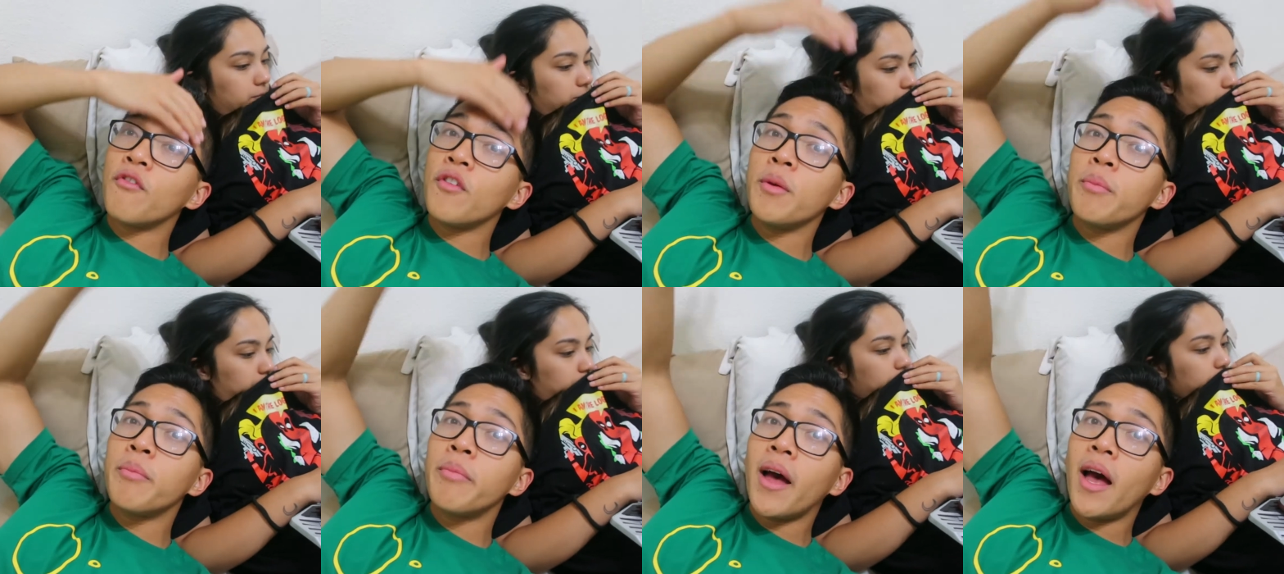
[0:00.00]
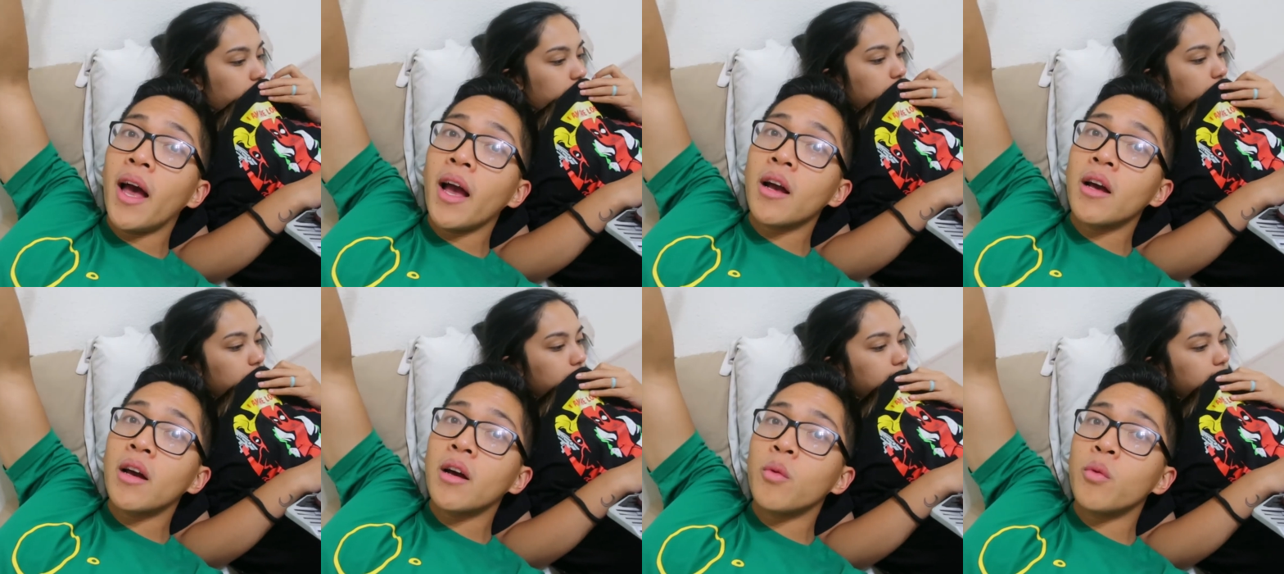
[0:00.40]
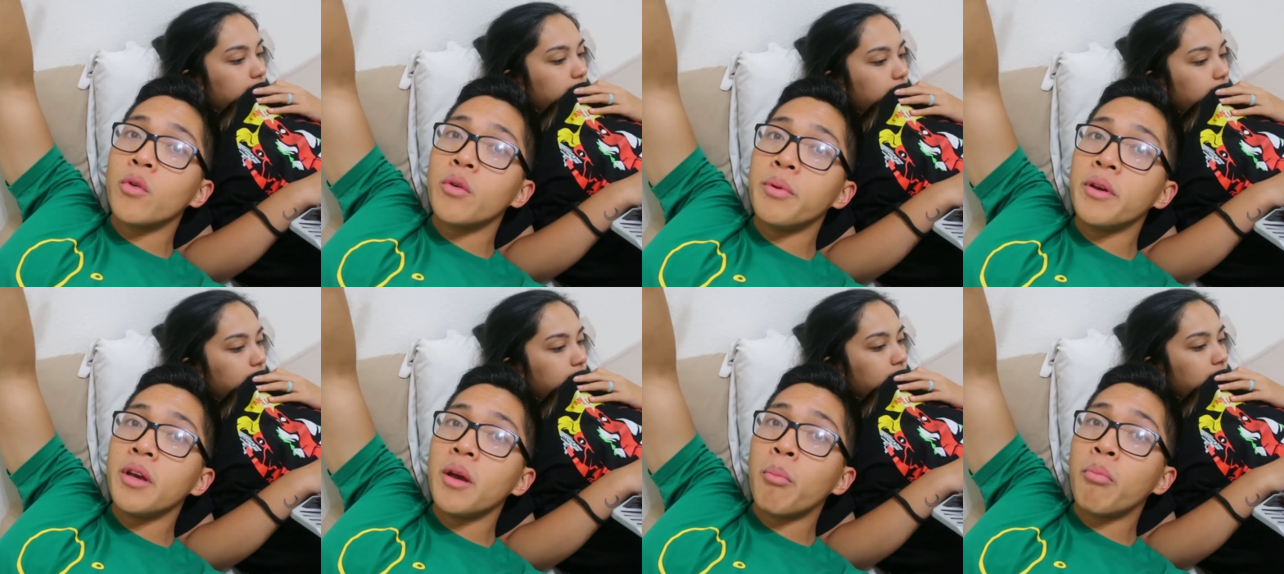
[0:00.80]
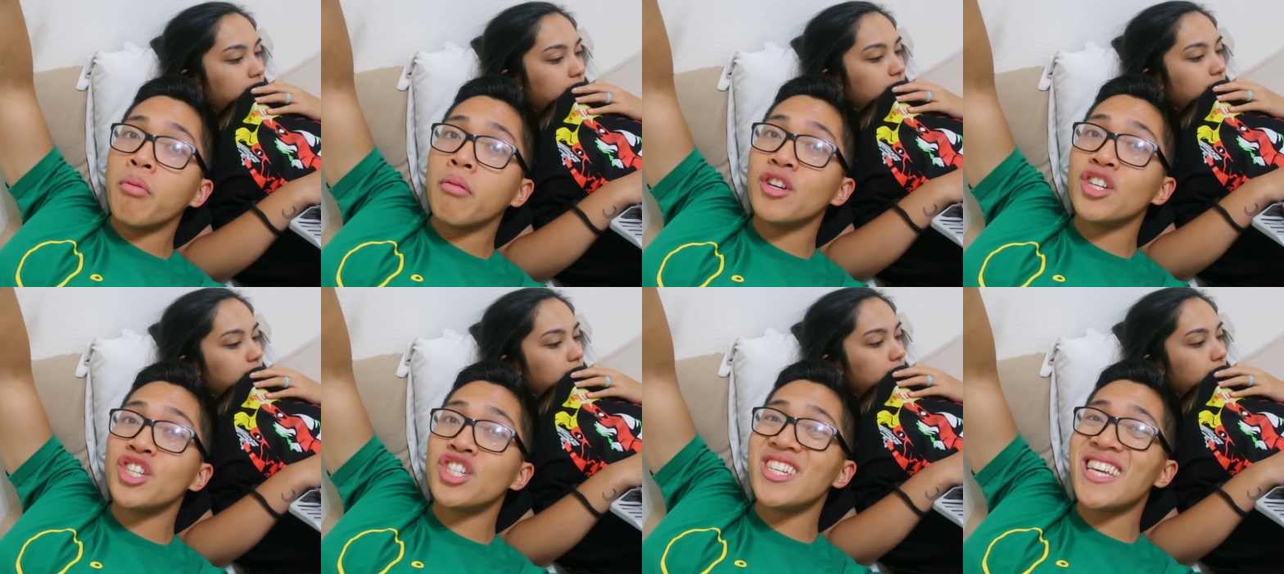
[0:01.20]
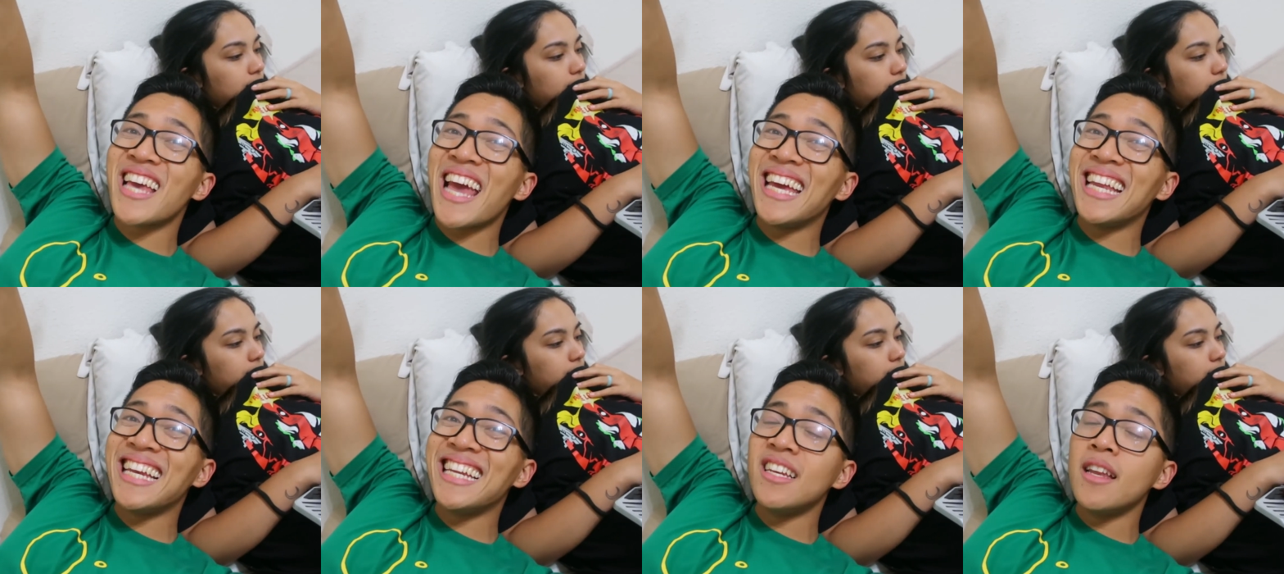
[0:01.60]
Speaker 1: feedback would be
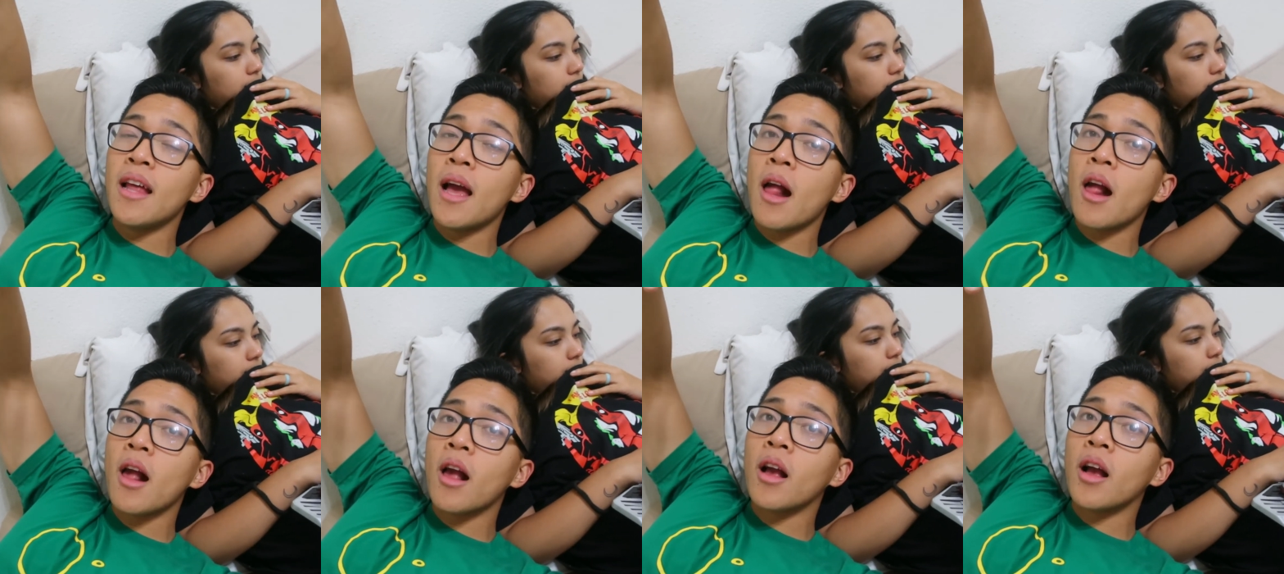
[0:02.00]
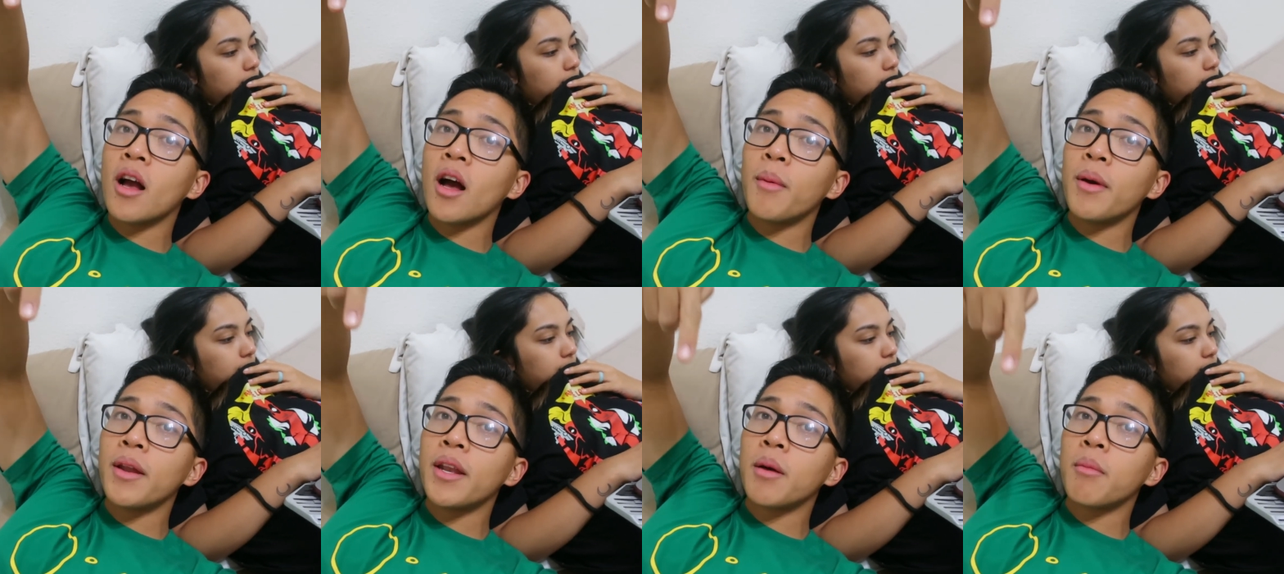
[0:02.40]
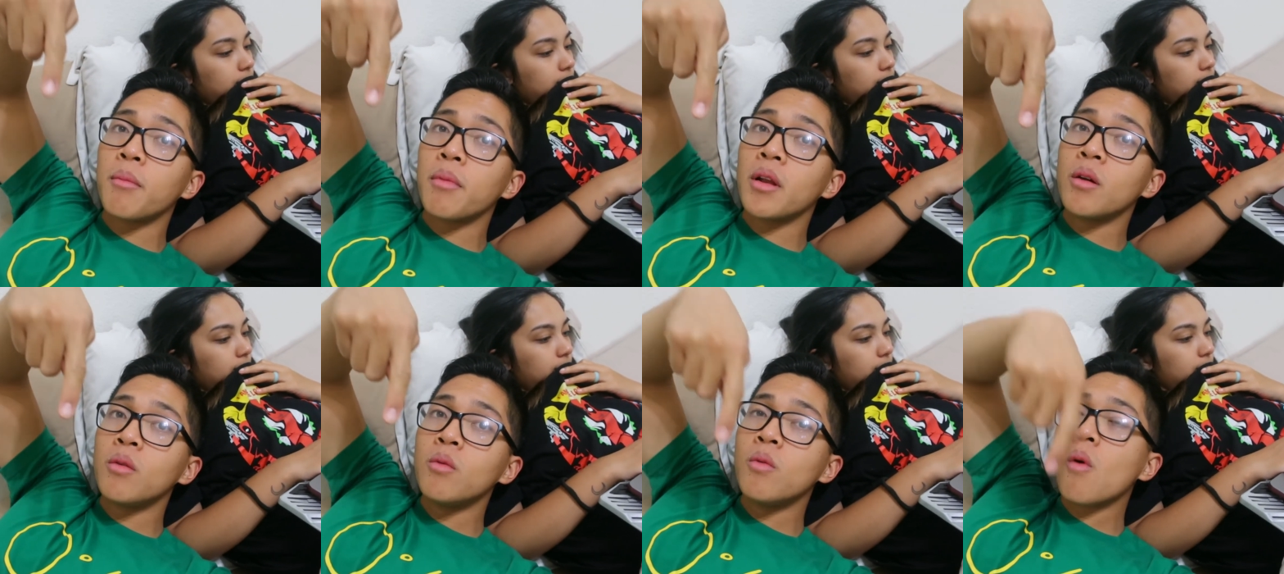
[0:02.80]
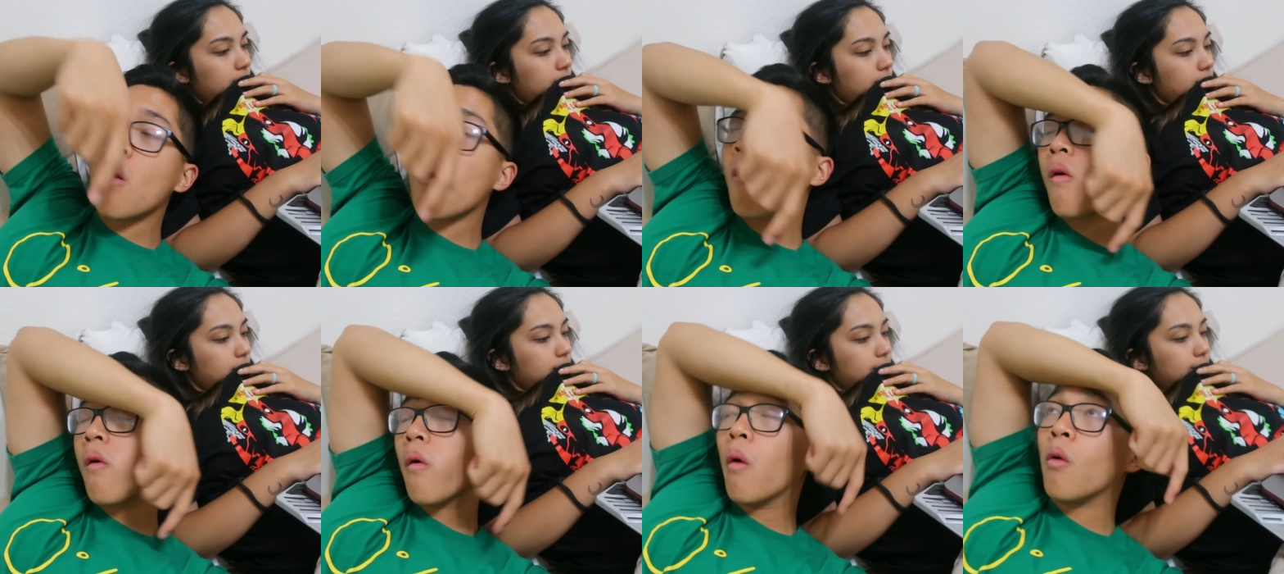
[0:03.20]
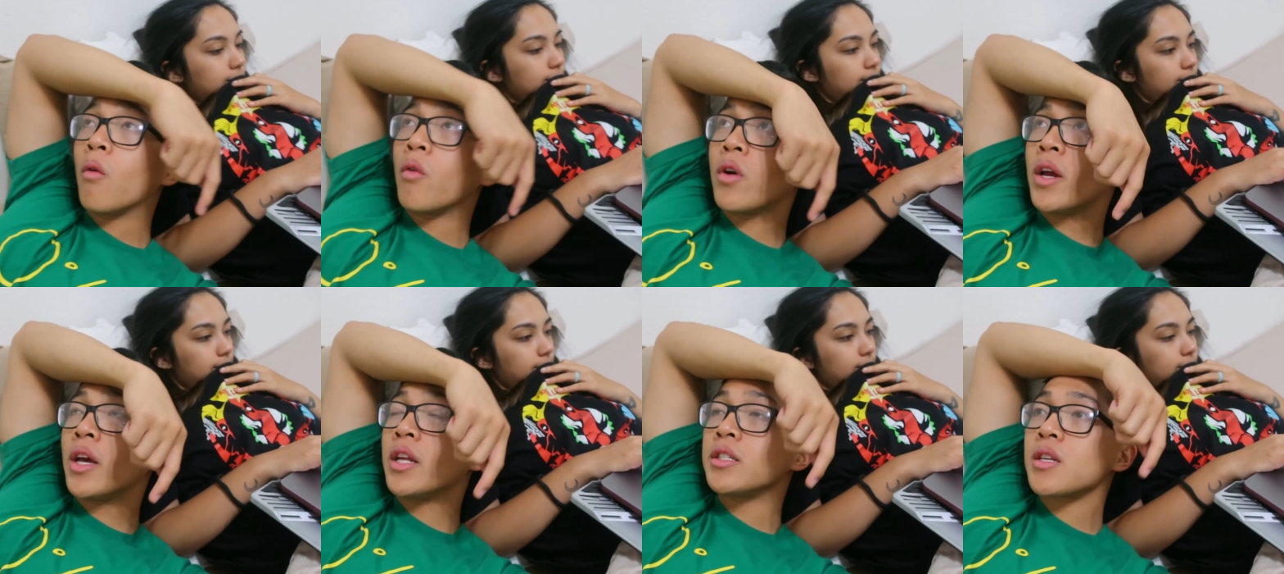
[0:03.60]
appreciated. Mm -hmm. Comment down below
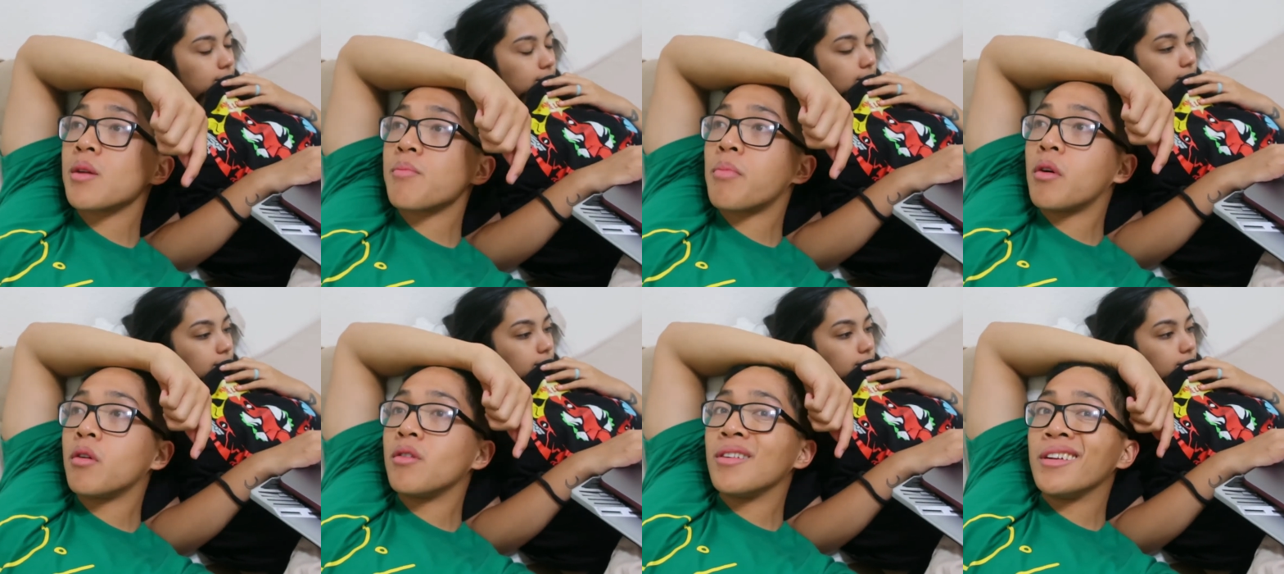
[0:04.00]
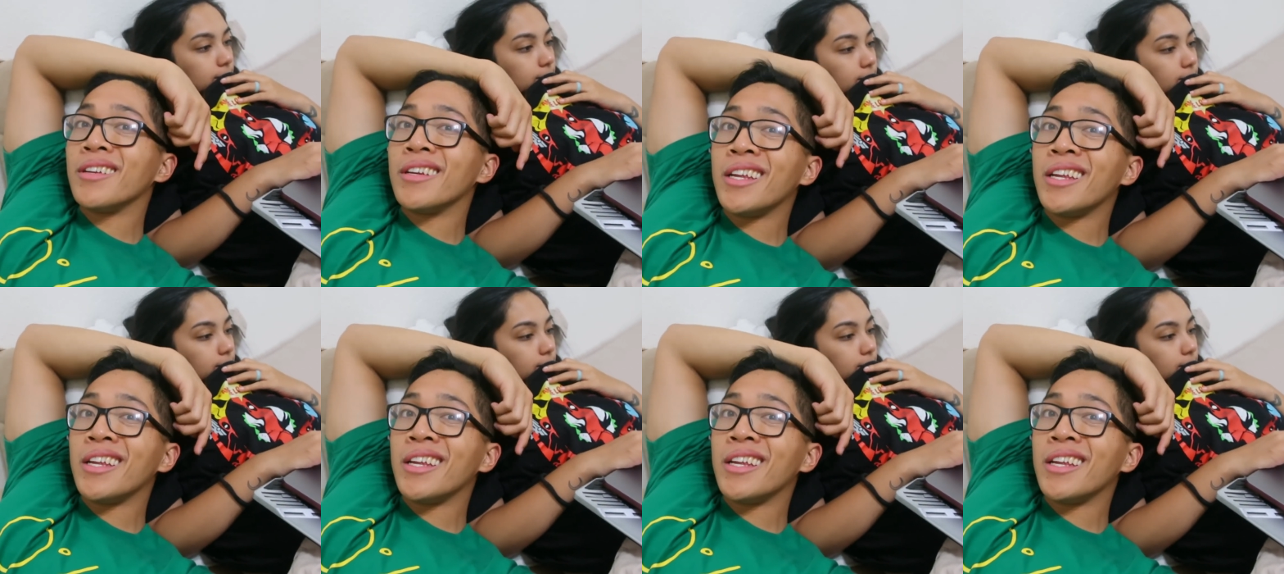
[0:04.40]
or hit us up on the